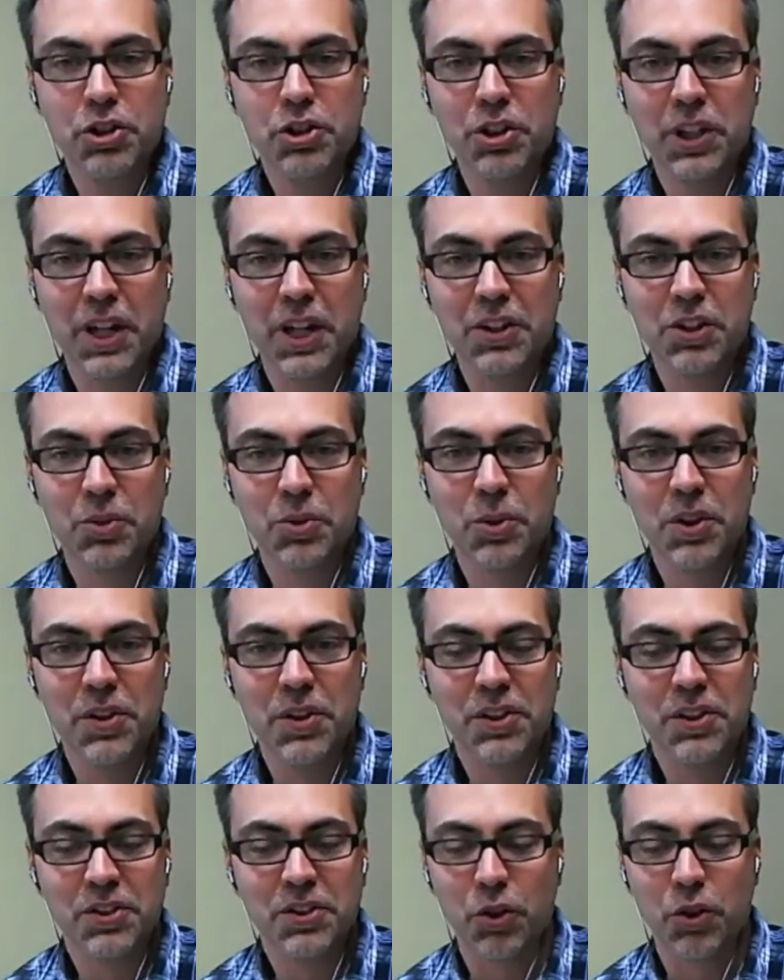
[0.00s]
Glad you're with
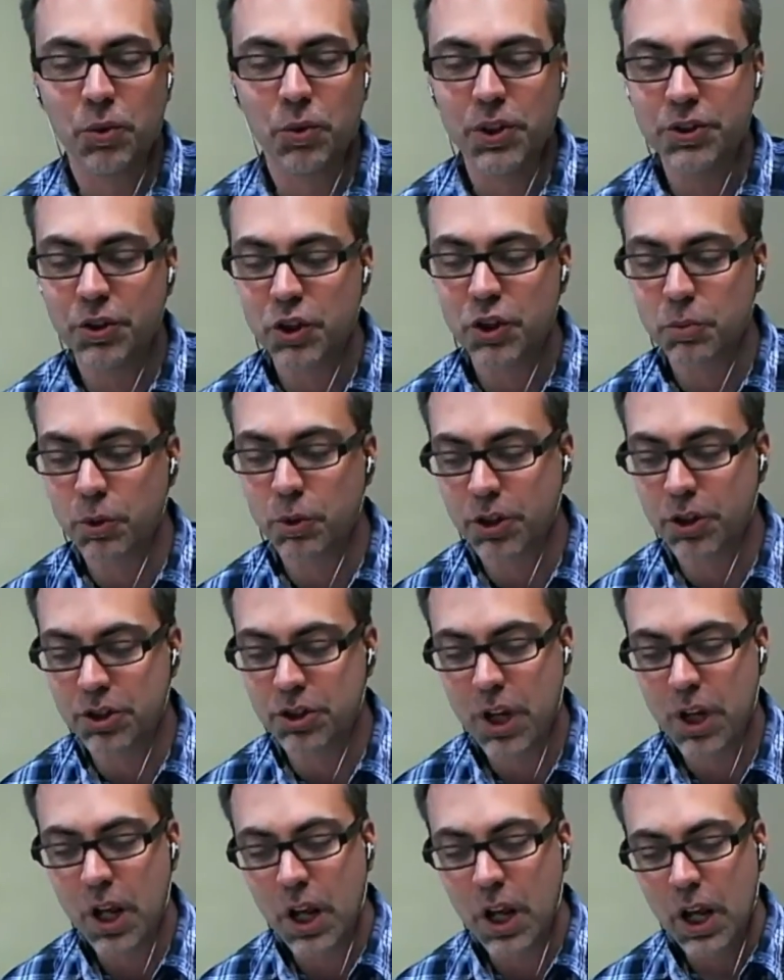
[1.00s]
us. So Research
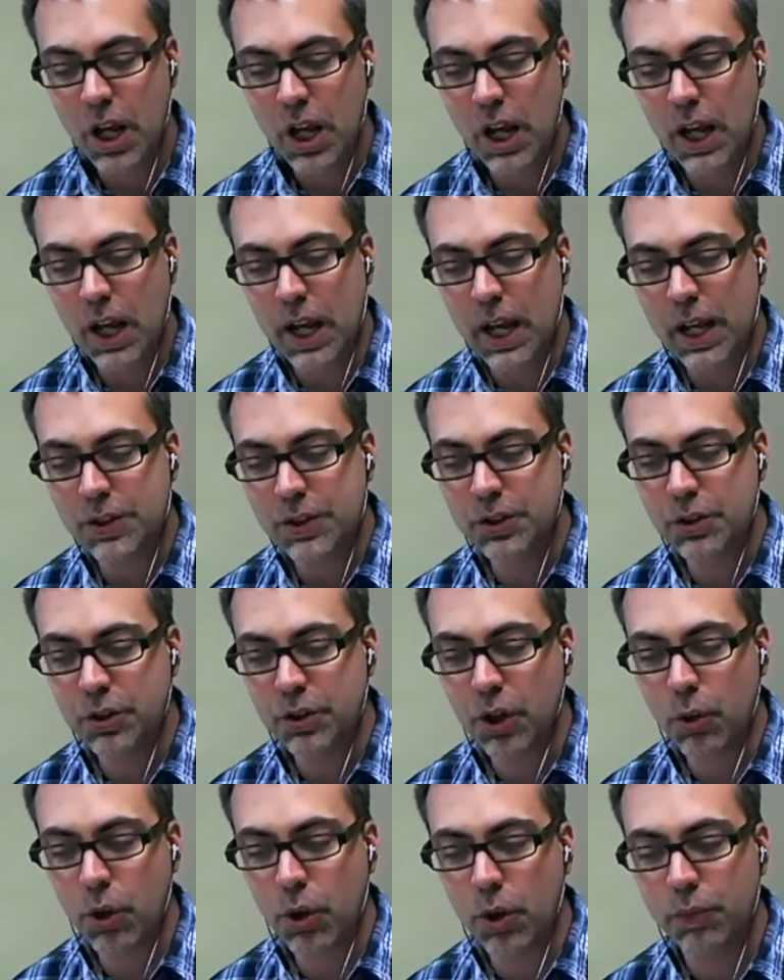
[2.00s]
Perch, as you
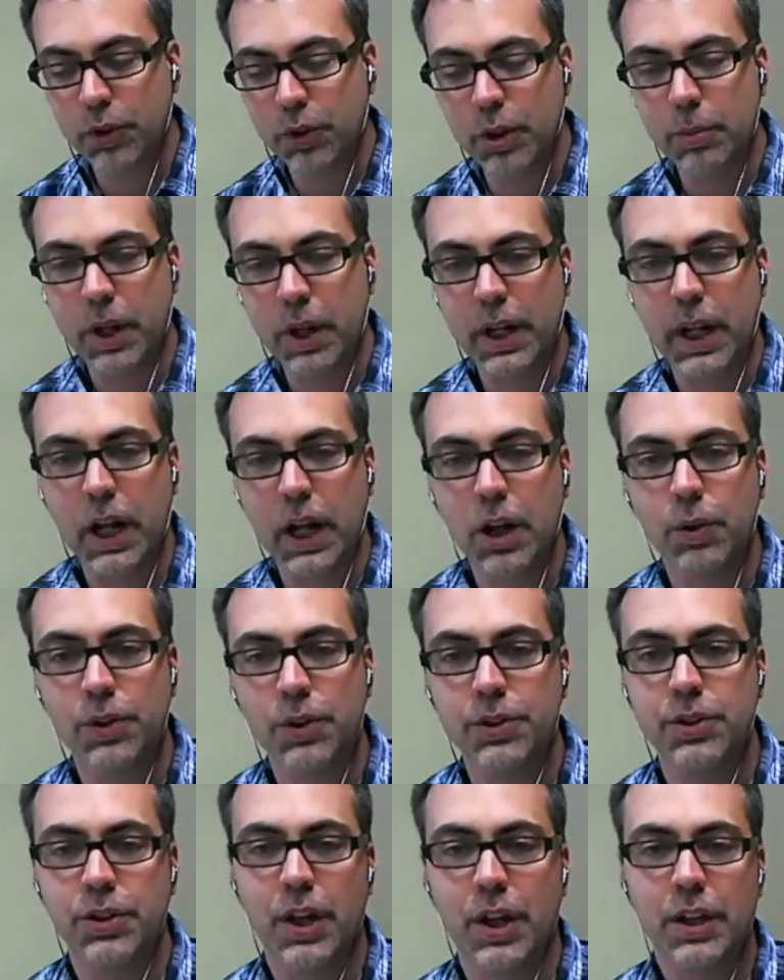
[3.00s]
know hopefully by now, is
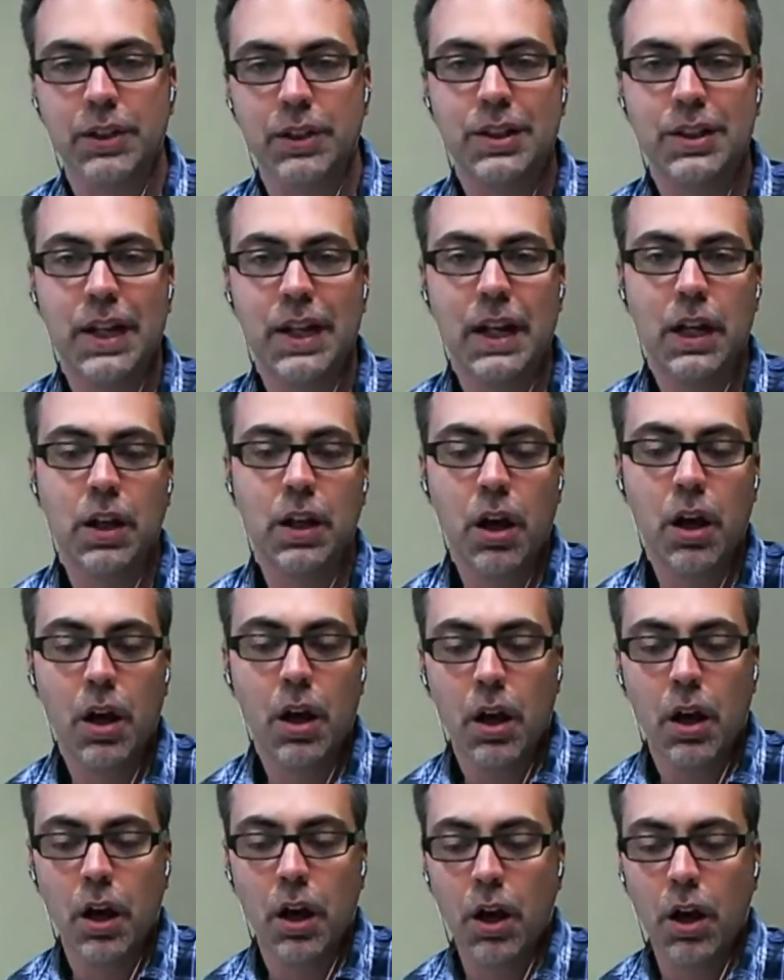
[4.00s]
designed to take
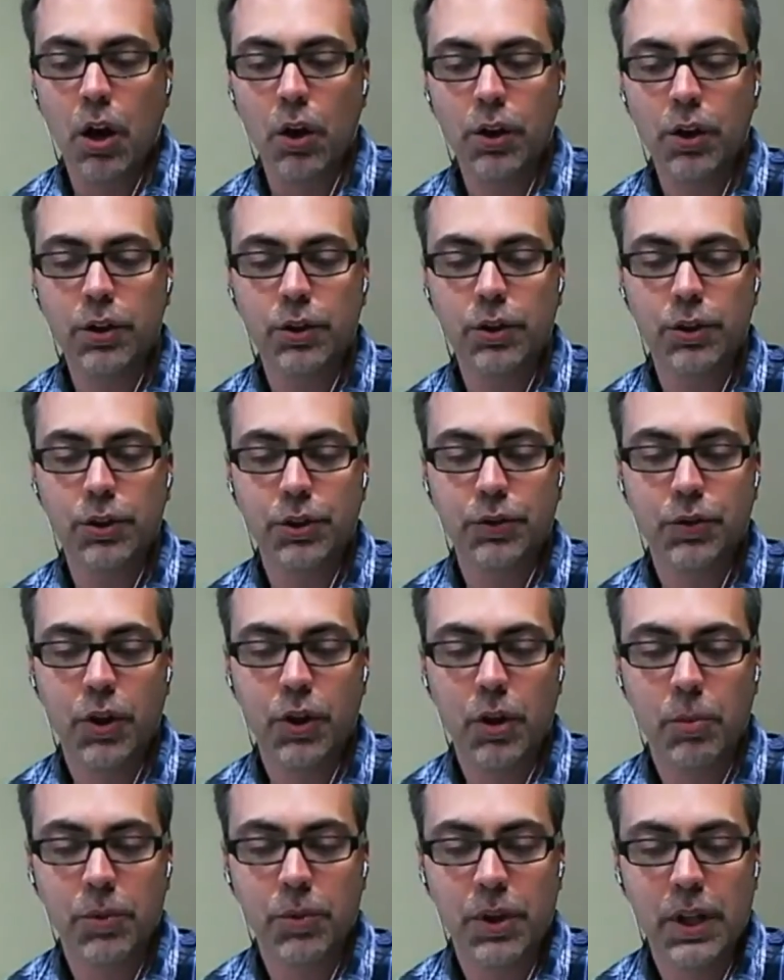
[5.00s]
articles
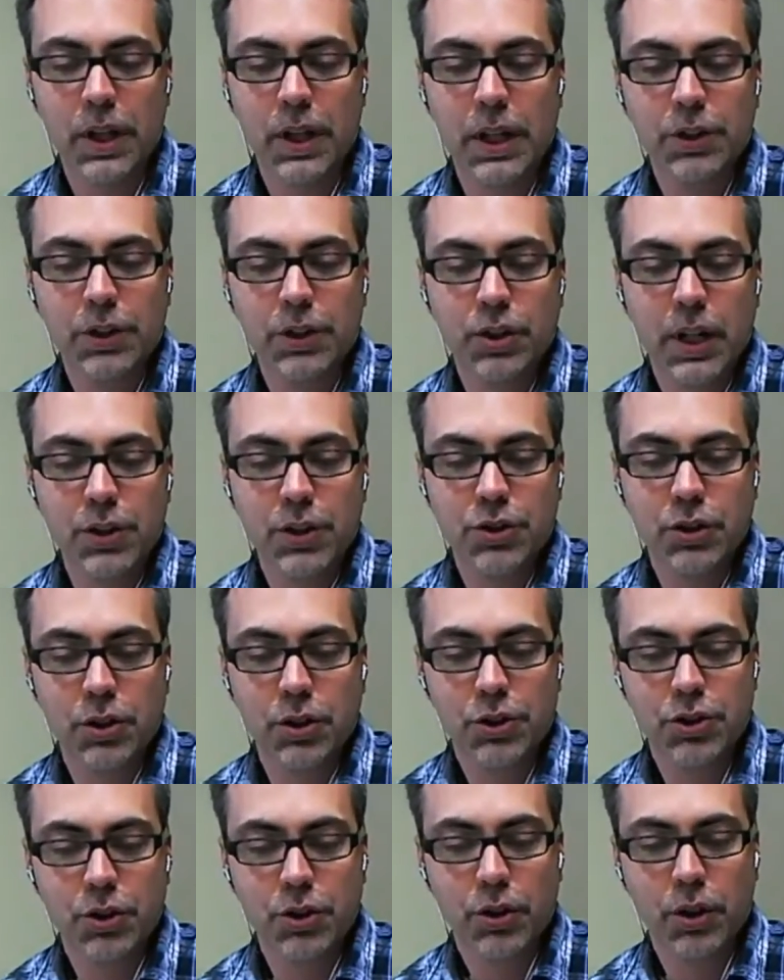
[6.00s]
from the International
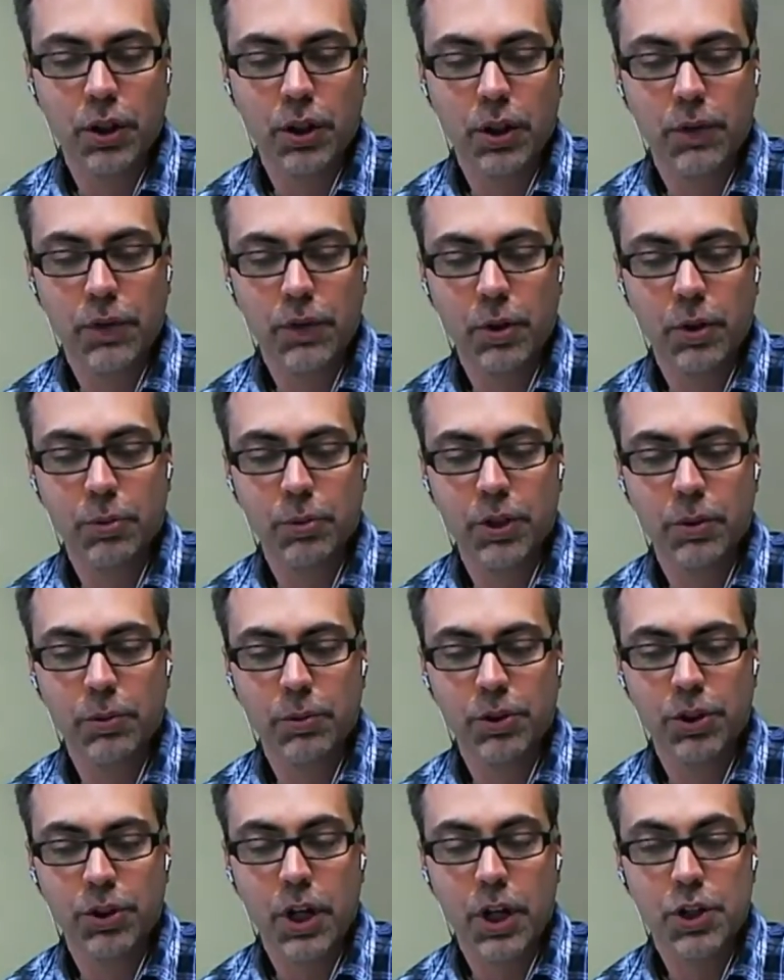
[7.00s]
Journal of Therapeutic
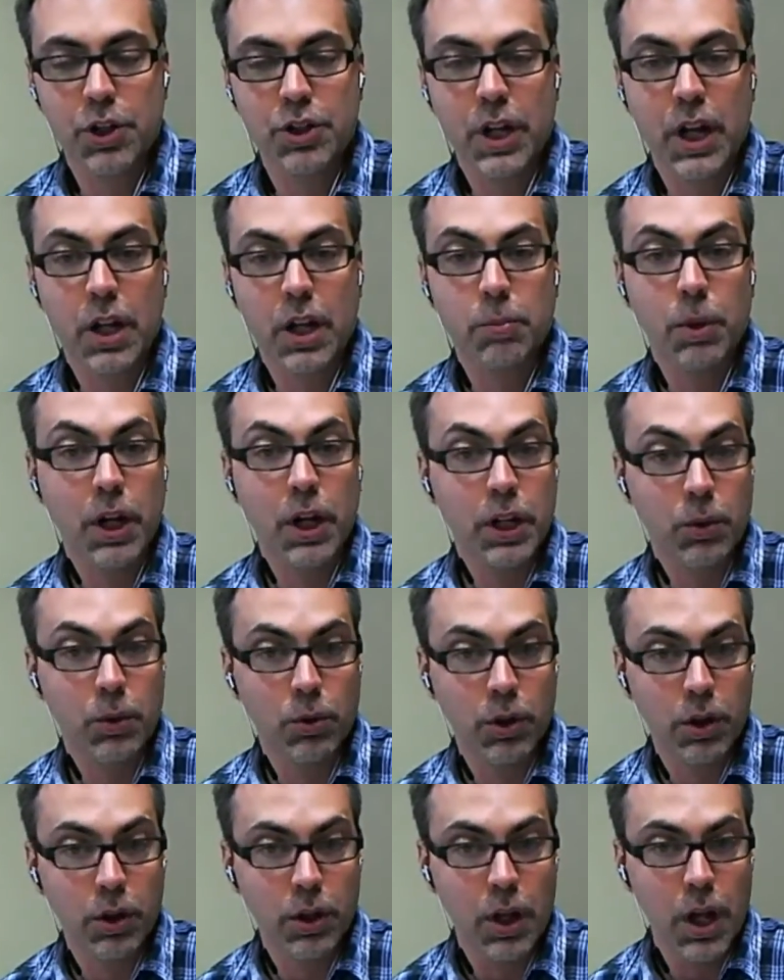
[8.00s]
Massage and
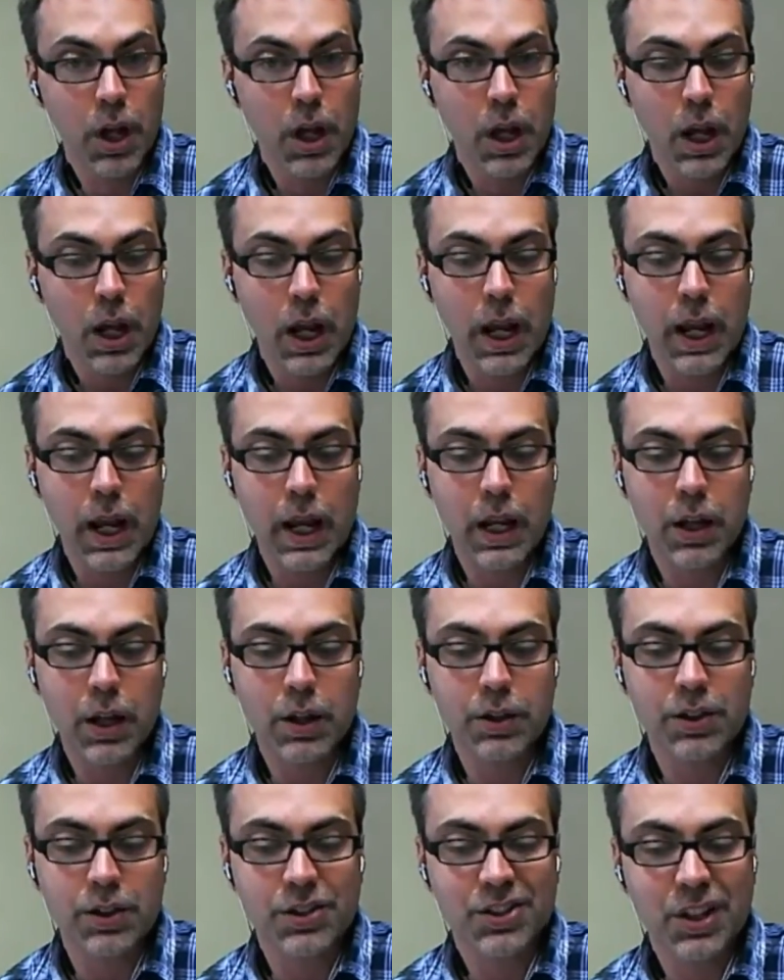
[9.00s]
Bodywork
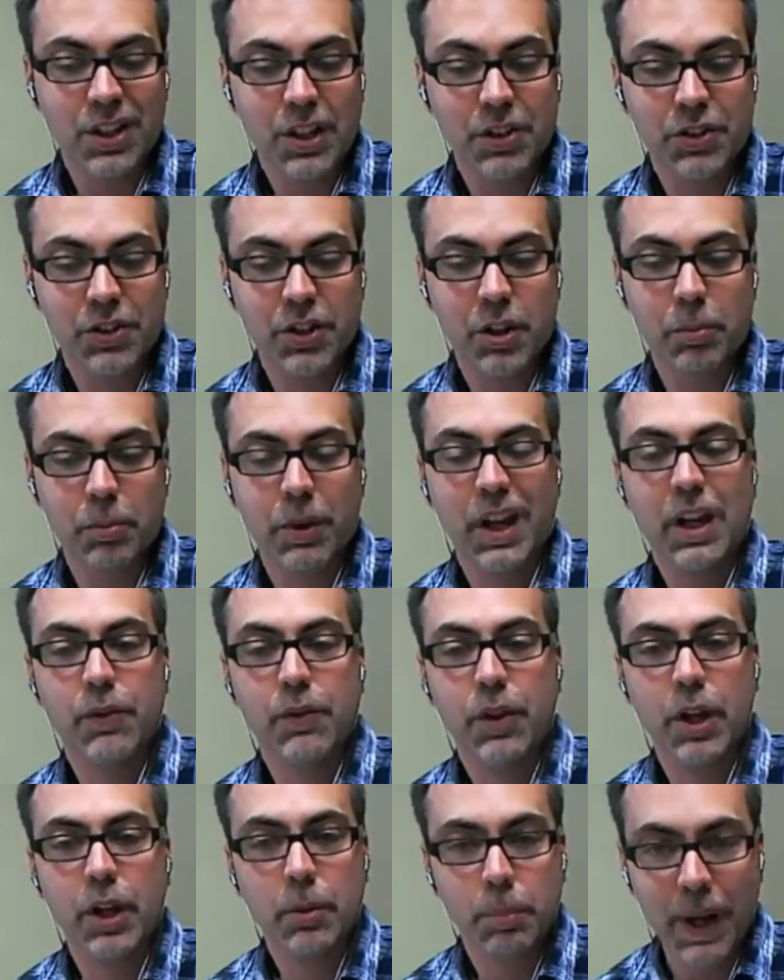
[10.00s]
and discuss them, kind of
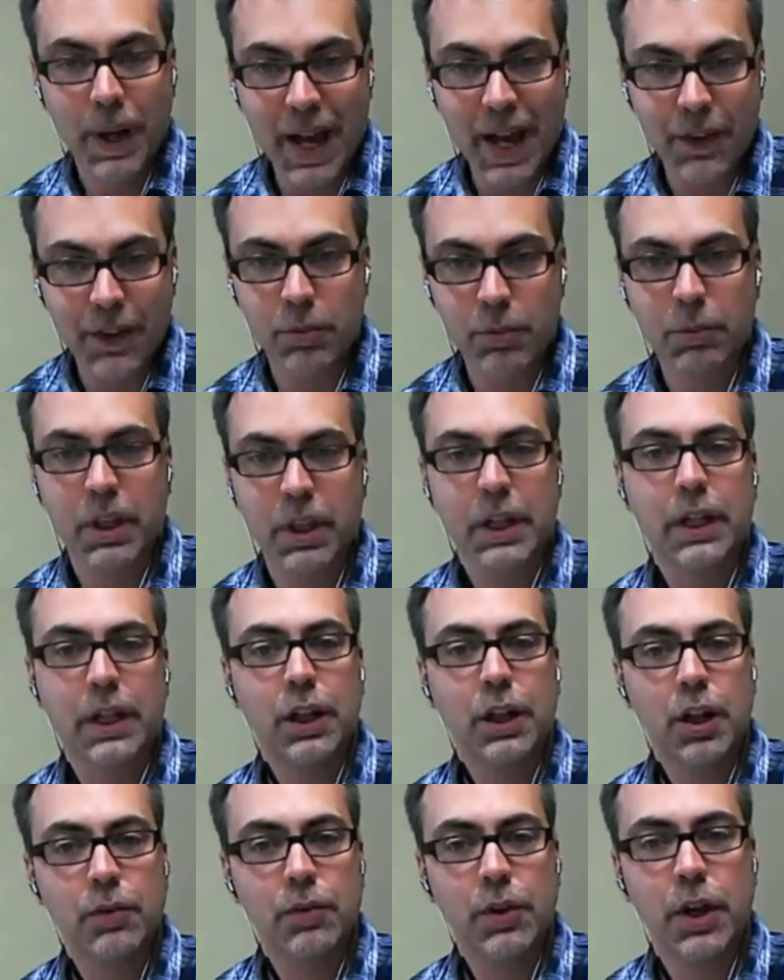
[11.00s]
unpack them, kind of
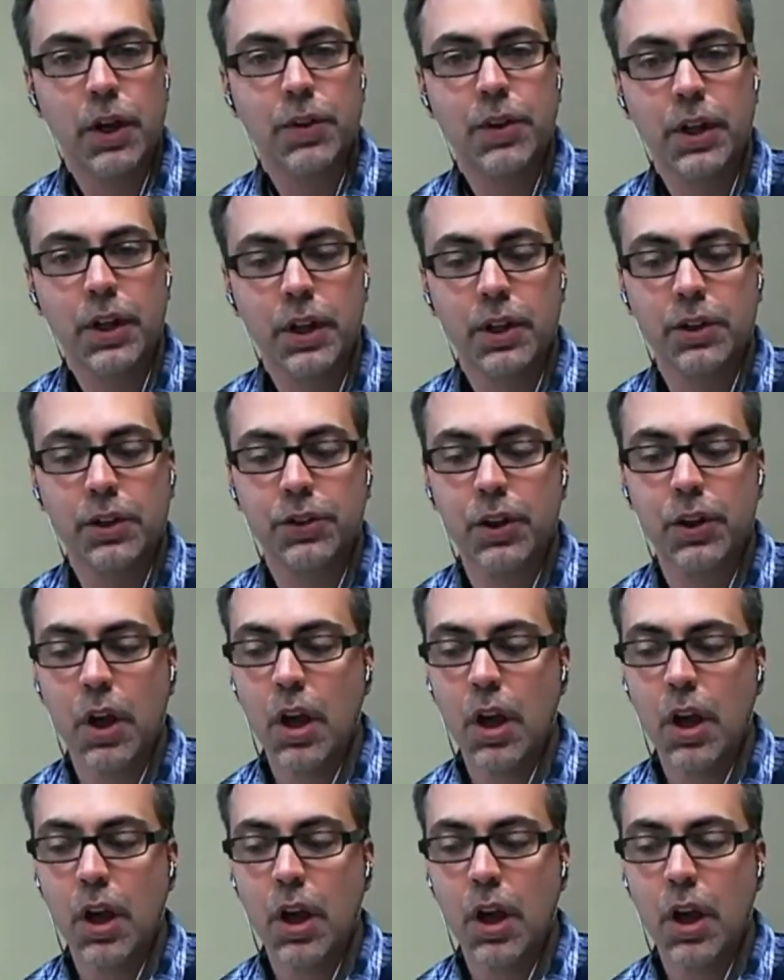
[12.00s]
clarify things,